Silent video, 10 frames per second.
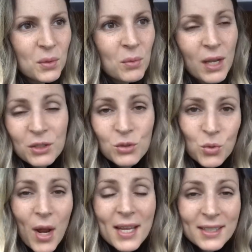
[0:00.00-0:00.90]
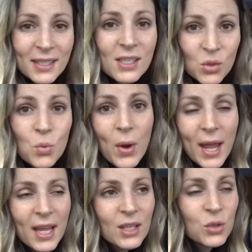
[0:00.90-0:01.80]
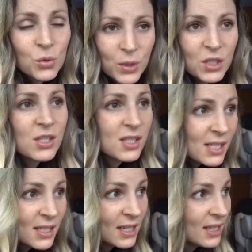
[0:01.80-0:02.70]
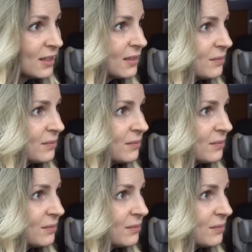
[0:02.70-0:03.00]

we would like to try this way to reach Sicily.